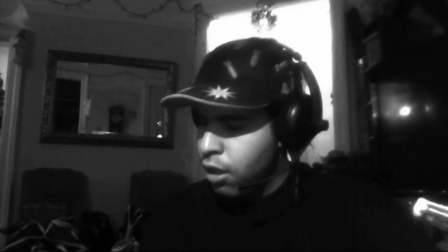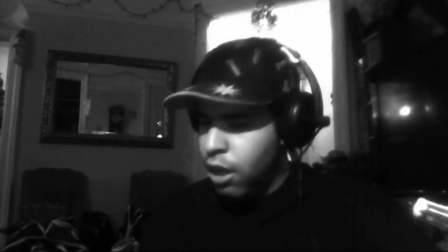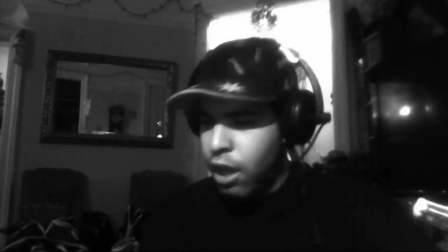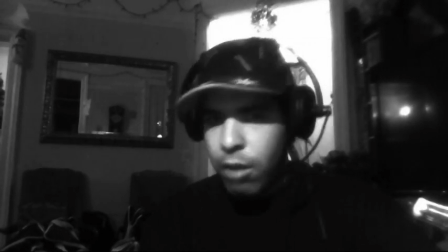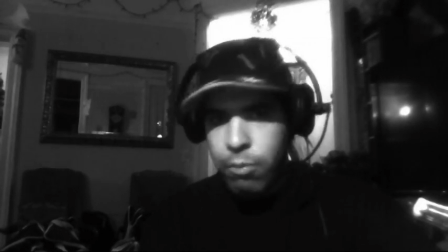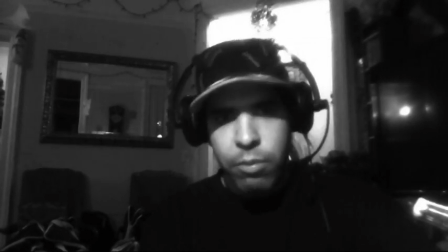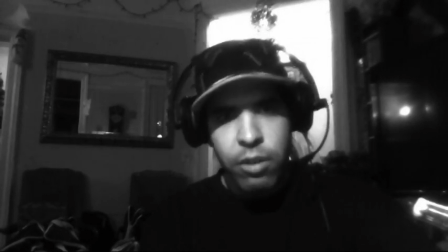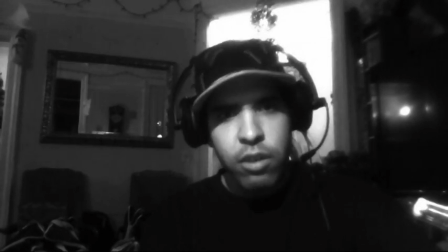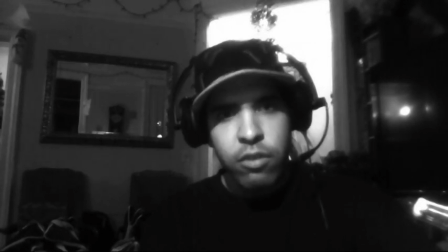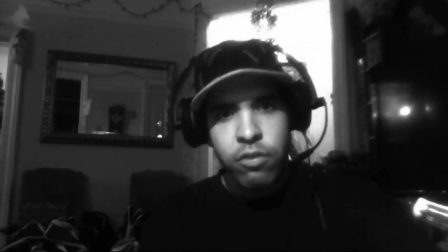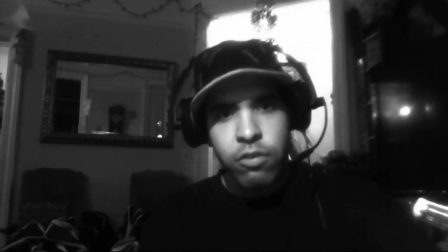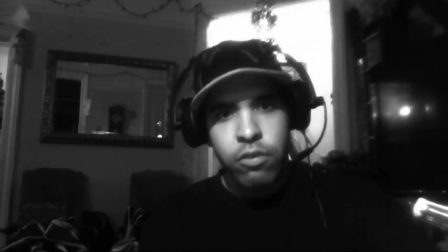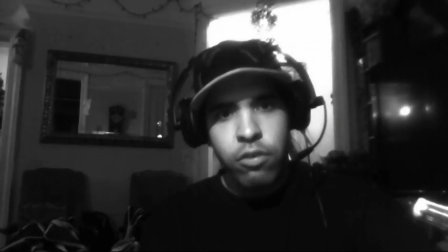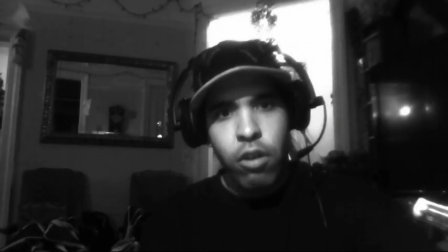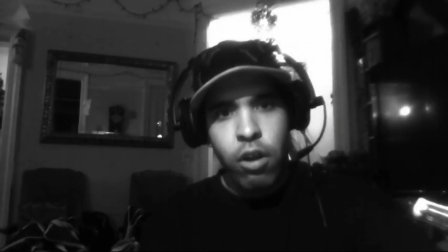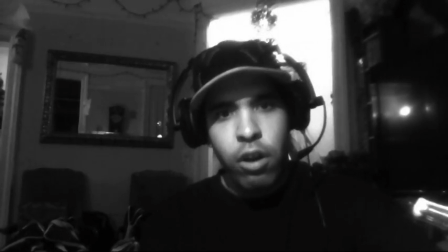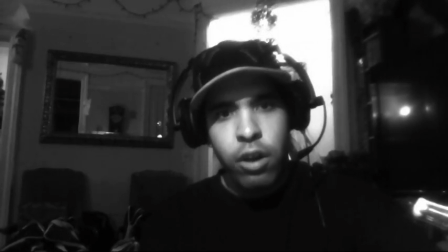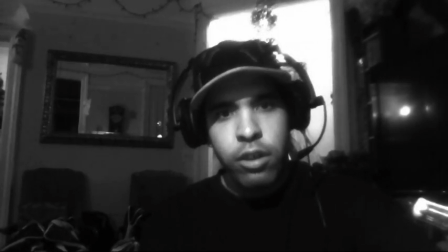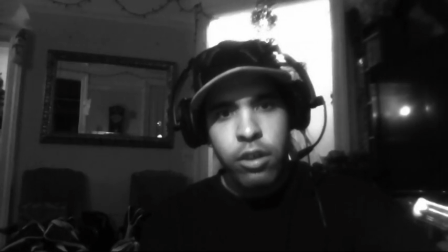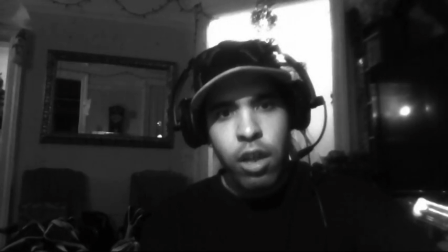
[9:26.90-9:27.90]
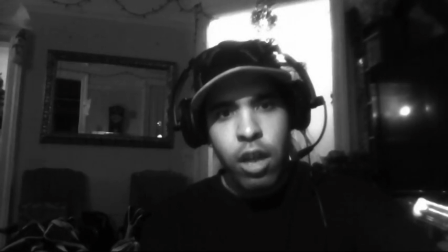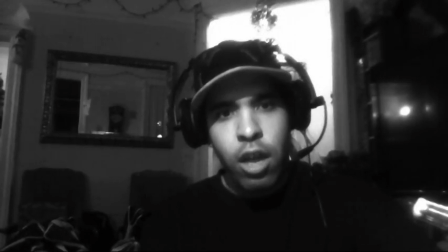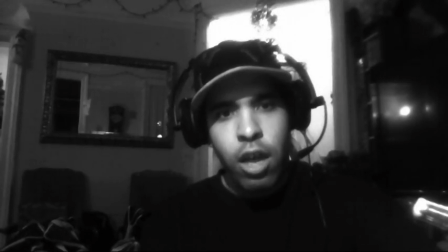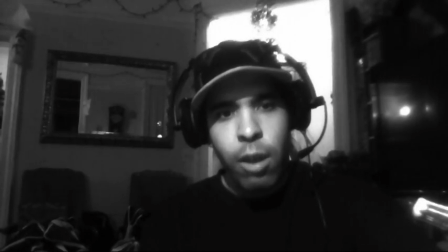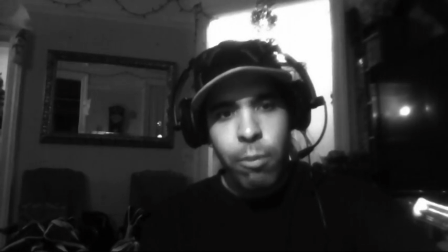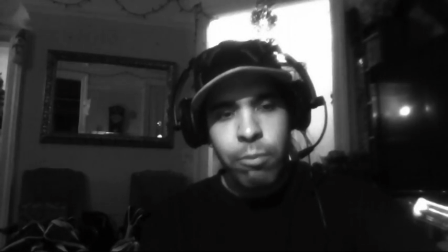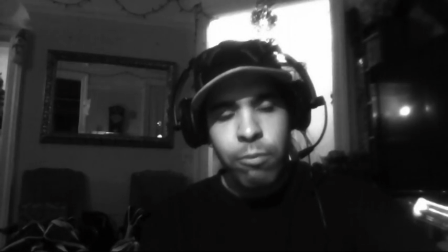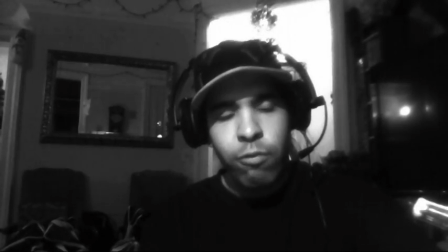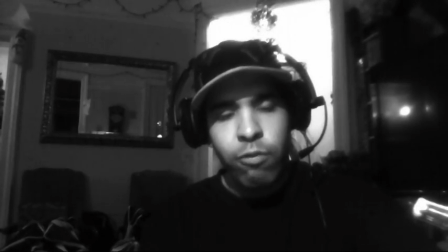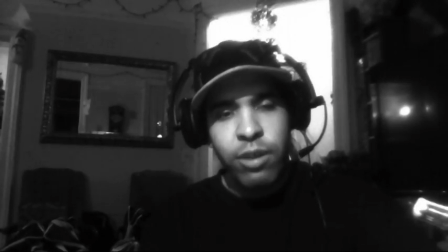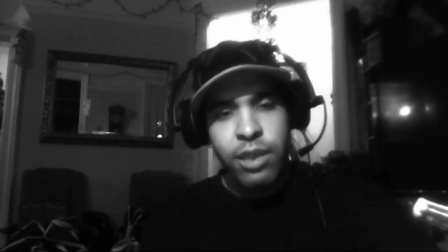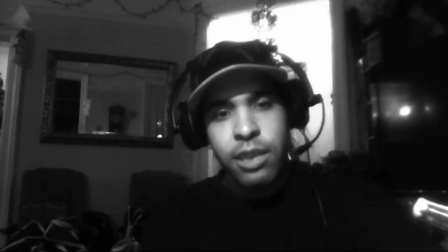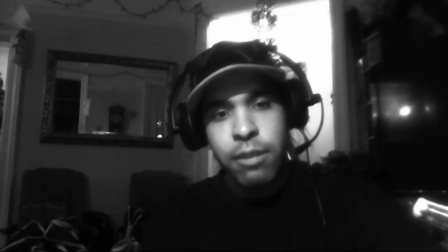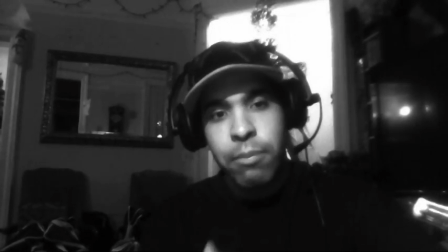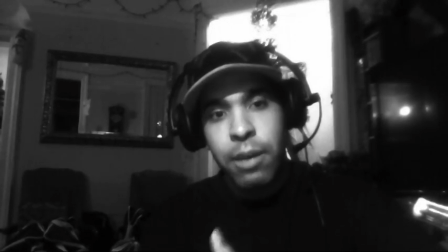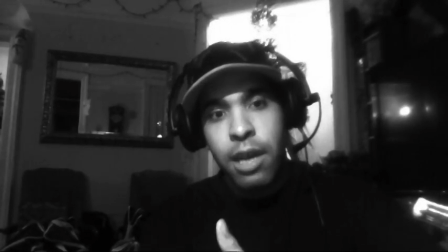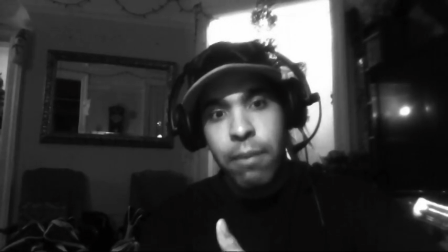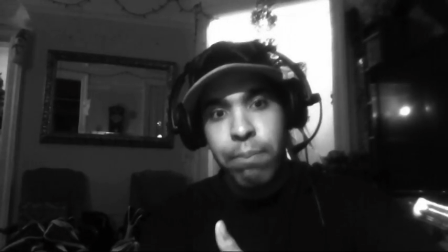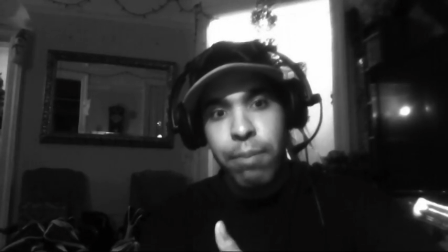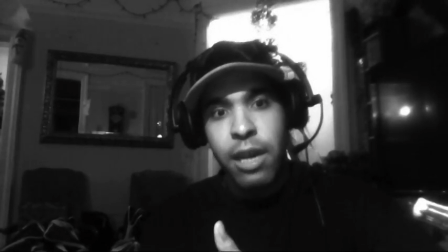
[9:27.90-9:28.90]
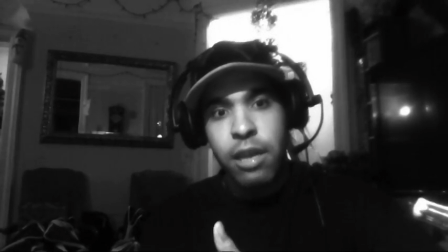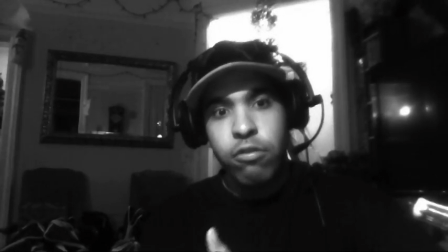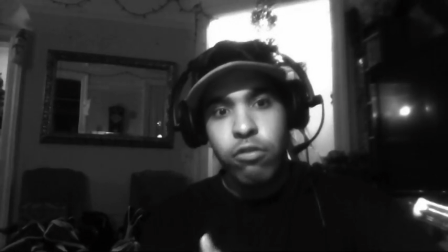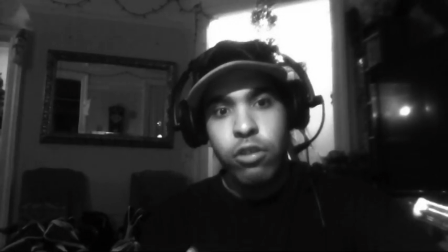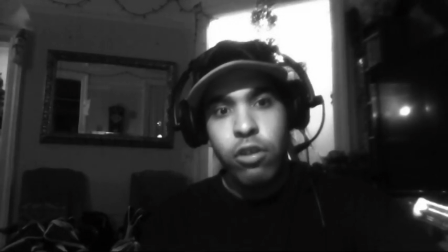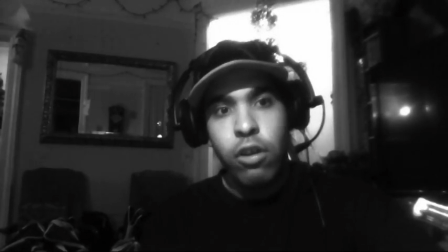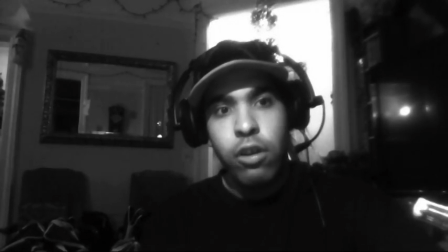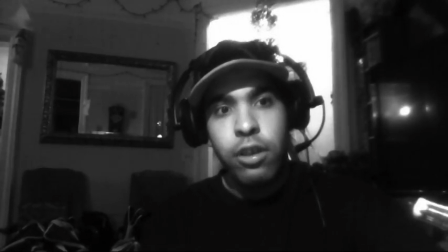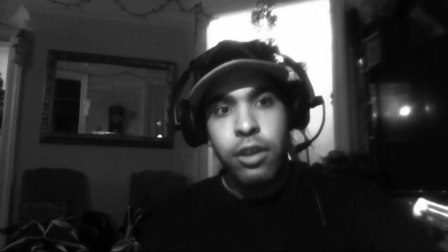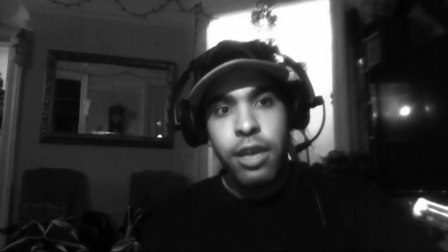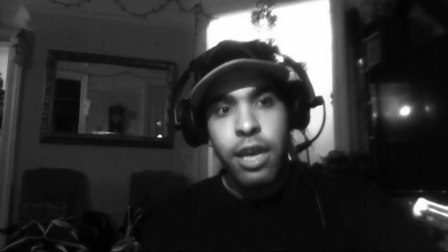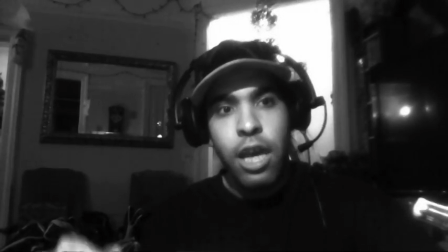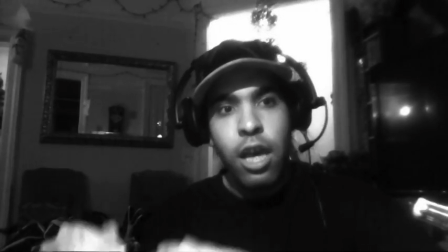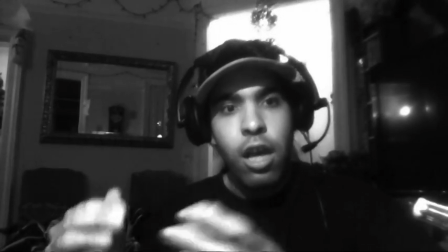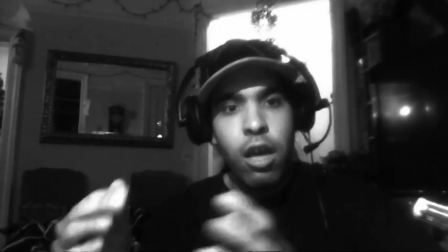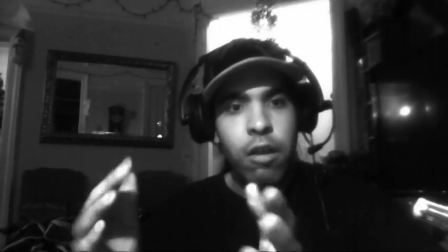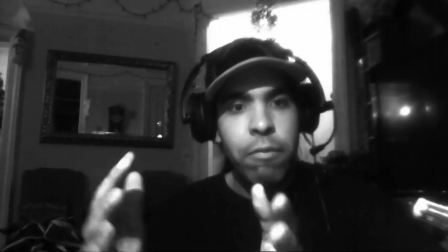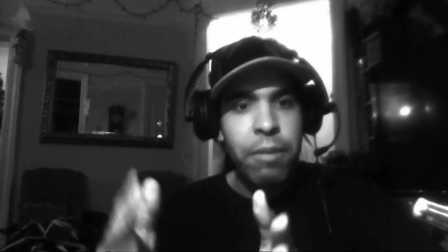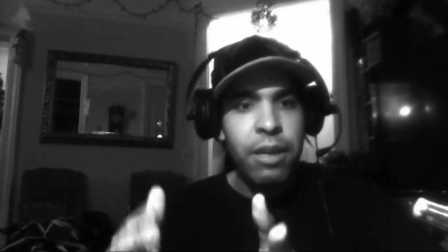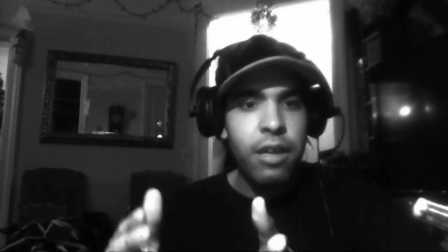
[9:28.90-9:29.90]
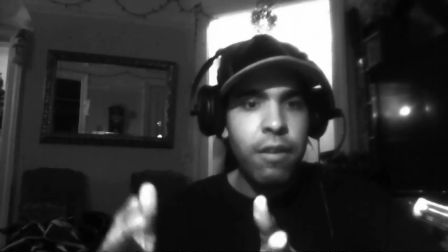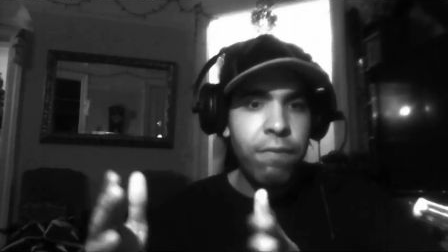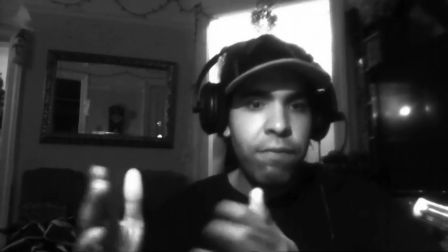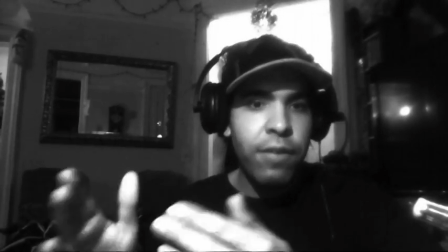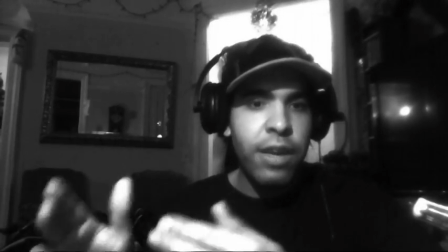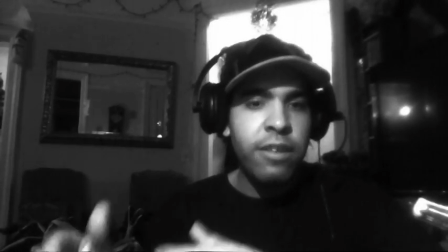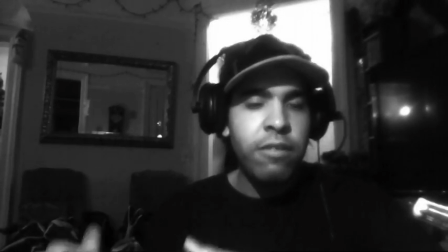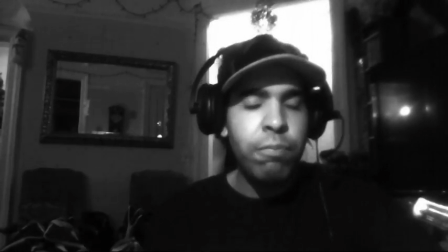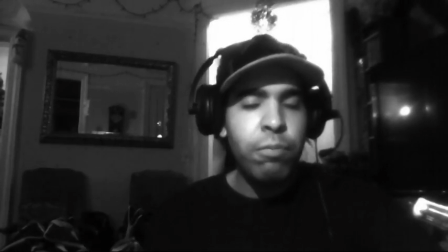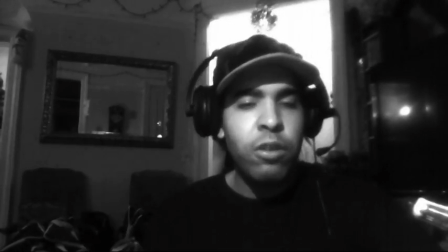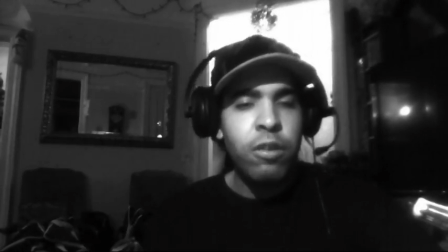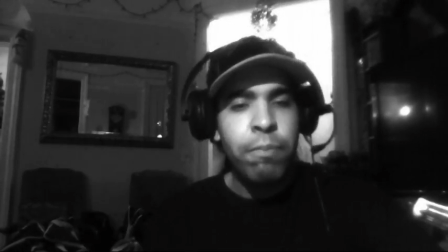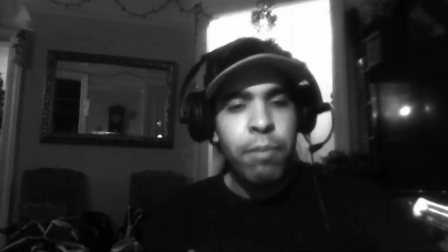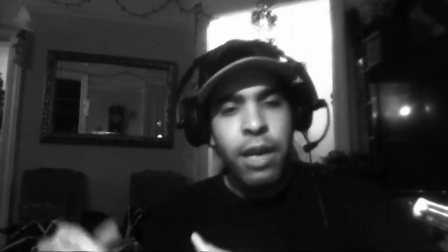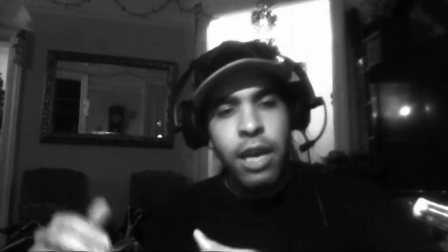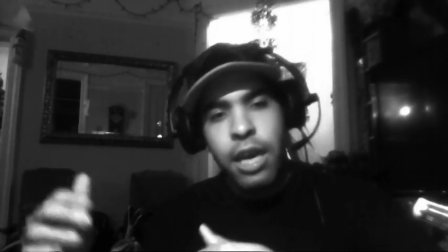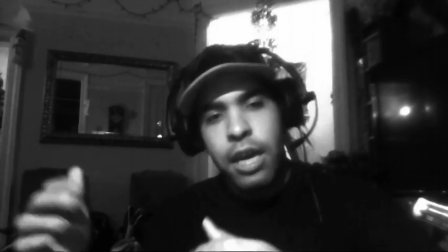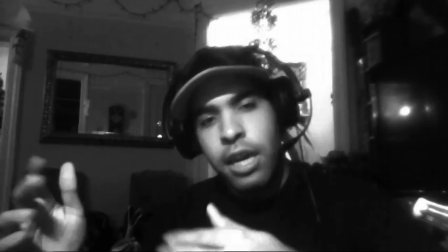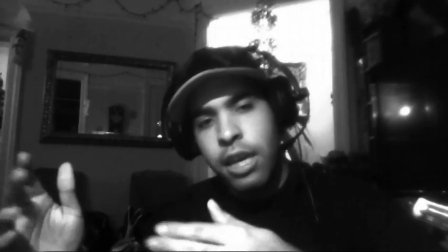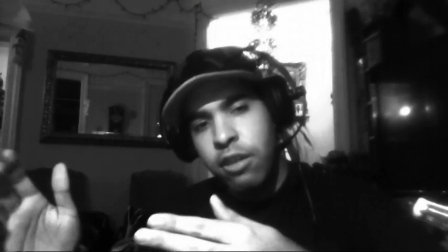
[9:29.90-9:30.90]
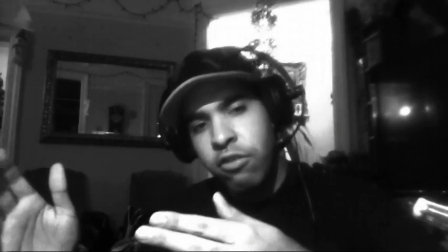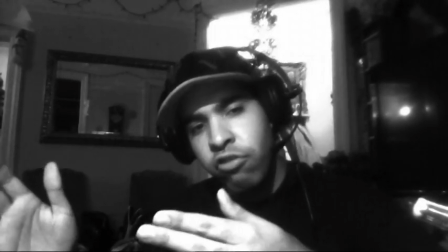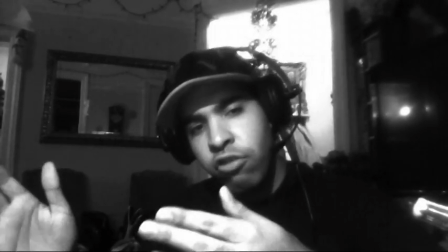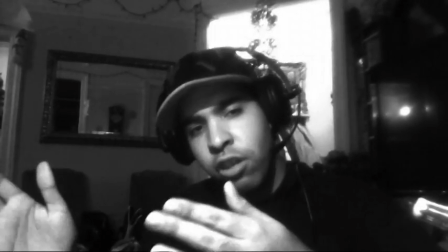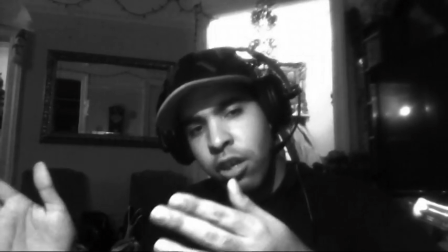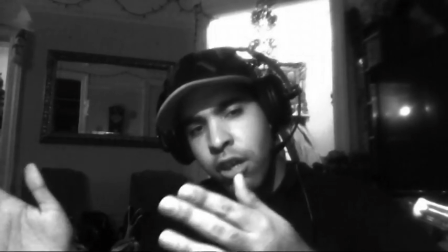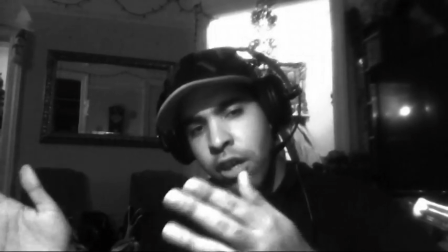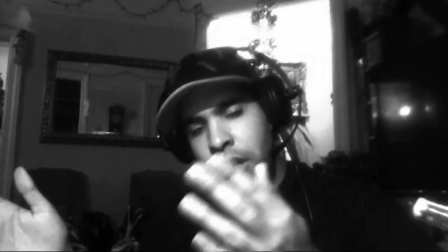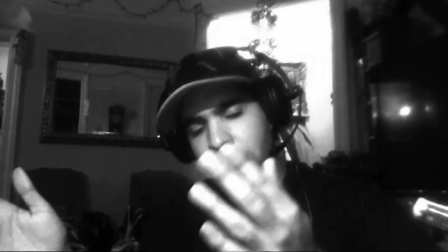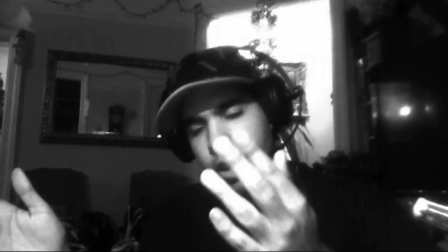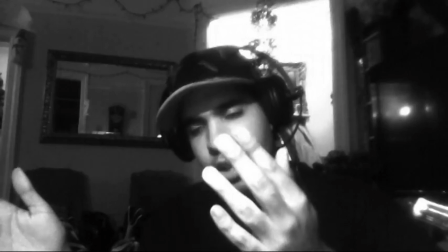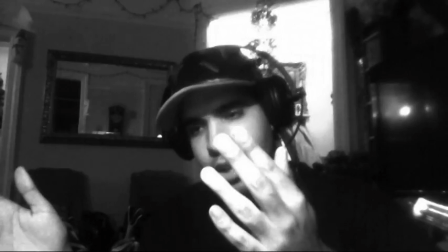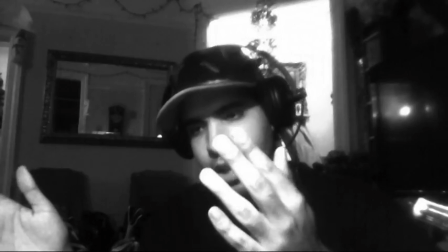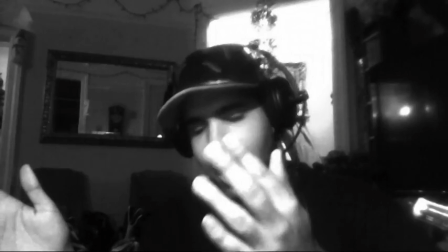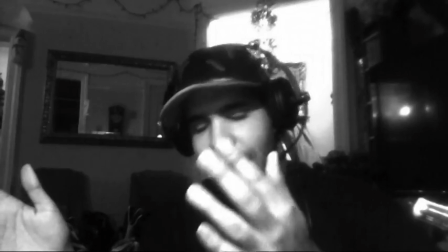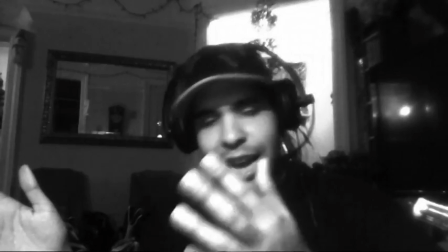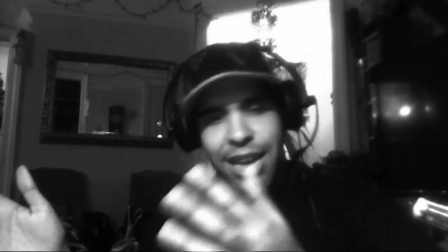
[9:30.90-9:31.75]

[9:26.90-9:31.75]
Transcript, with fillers: gonna start creating my Patreon account, make a Facebook page. I